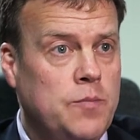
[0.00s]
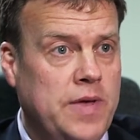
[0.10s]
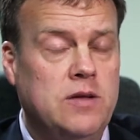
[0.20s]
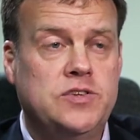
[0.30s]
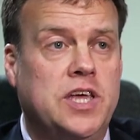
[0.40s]

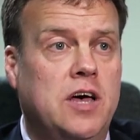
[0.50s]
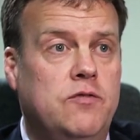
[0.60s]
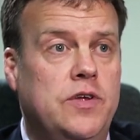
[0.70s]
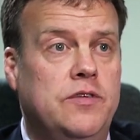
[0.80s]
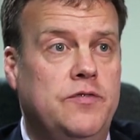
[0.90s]
be able to
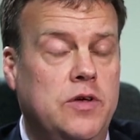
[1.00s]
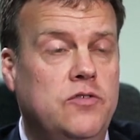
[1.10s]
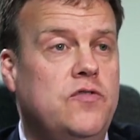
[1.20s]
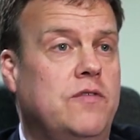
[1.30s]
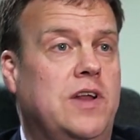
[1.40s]
cover in the
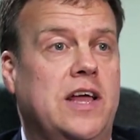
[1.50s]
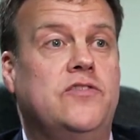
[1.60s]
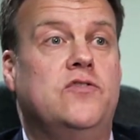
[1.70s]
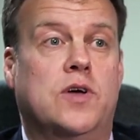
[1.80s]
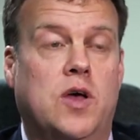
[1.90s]
future in
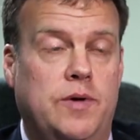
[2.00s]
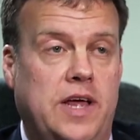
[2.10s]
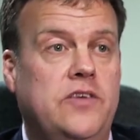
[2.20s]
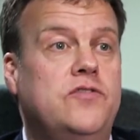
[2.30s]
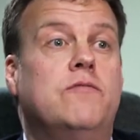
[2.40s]
relation to
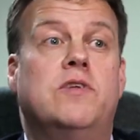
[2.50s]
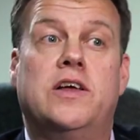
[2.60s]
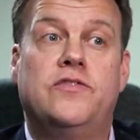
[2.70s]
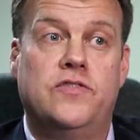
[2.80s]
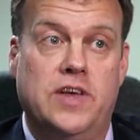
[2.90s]
accommodation, in
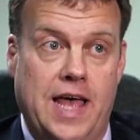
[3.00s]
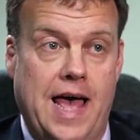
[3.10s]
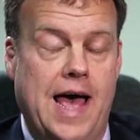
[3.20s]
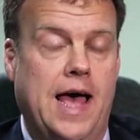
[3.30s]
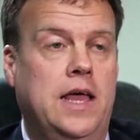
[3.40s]
relation to
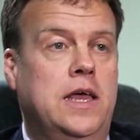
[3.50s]
care.